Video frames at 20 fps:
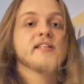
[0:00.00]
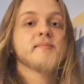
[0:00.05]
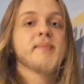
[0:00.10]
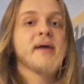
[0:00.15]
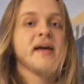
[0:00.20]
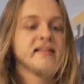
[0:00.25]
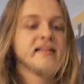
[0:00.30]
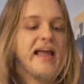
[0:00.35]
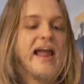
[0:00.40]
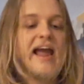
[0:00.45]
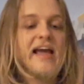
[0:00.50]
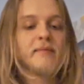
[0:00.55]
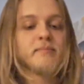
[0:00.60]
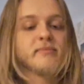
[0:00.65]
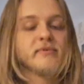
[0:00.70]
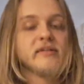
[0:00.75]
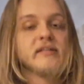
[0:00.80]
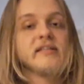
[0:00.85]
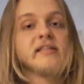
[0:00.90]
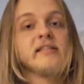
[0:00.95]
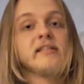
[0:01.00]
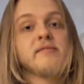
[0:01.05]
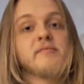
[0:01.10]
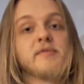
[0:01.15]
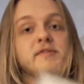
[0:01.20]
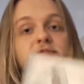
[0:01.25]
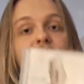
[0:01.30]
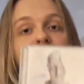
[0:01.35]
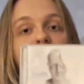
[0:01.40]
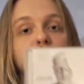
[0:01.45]
the band Anberlin
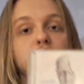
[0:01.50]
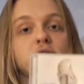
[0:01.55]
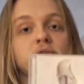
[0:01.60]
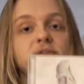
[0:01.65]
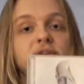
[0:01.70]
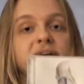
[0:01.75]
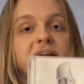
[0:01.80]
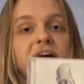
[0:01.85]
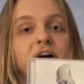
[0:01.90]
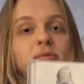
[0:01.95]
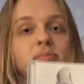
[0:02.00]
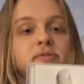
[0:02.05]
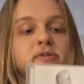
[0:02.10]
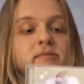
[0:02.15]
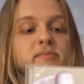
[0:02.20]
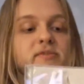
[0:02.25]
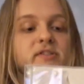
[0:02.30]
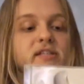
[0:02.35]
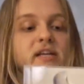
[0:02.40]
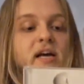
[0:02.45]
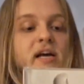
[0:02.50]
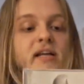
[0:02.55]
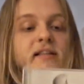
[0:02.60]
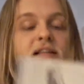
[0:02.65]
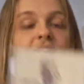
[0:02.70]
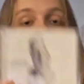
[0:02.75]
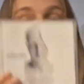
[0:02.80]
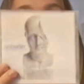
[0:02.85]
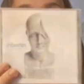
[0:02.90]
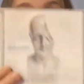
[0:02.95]
with two of their albums,
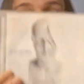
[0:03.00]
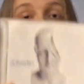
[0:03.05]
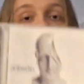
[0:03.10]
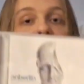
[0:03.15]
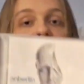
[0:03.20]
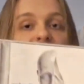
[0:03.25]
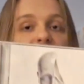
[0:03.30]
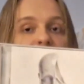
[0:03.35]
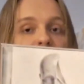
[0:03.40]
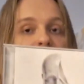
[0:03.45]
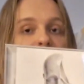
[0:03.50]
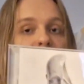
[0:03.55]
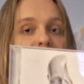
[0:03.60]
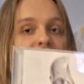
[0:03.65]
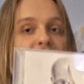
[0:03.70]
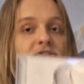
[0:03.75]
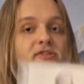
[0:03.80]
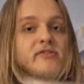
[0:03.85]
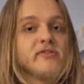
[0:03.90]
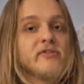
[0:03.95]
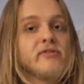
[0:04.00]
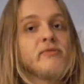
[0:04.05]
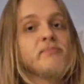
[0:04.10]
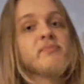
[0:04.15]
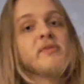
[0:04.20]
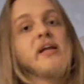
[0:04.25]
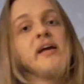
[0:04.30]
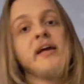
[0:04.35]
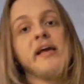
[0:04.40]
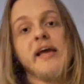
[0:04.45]
Never Take Friendship
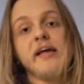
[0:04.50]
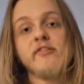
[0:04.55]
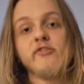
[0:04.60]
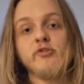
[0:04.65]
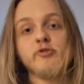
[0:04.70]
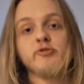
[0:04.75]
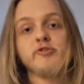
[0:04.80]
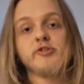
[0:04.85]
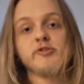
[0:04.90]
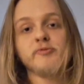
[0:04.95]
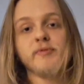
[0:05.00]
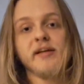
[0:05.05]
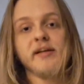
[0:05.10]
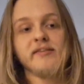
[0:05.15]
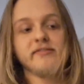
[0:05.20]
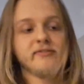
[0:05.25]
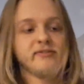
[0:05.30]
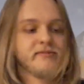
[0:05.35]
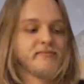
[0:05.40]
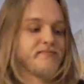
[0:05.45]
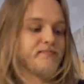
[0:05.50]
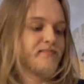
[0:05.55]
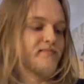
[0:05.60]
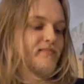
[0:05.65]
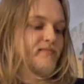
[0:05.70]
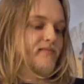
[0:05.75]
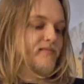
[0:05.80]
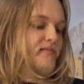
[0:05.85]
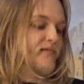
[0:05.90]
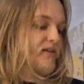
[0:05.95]
Personal and New Surrender.
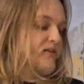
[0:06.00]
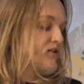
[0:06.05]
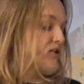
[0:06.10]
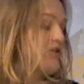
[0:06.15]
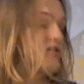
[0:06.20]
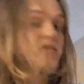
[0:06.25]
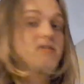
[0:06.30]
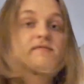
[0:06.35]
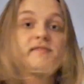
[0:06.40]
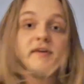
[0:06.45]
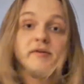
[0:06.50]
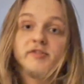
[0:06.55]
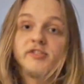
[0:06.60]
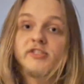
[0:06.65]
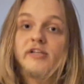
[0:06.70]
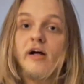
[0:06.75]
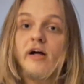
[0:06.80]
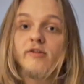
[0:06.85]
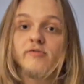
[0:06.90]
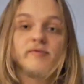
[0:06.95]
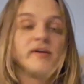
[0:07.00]
Just very solid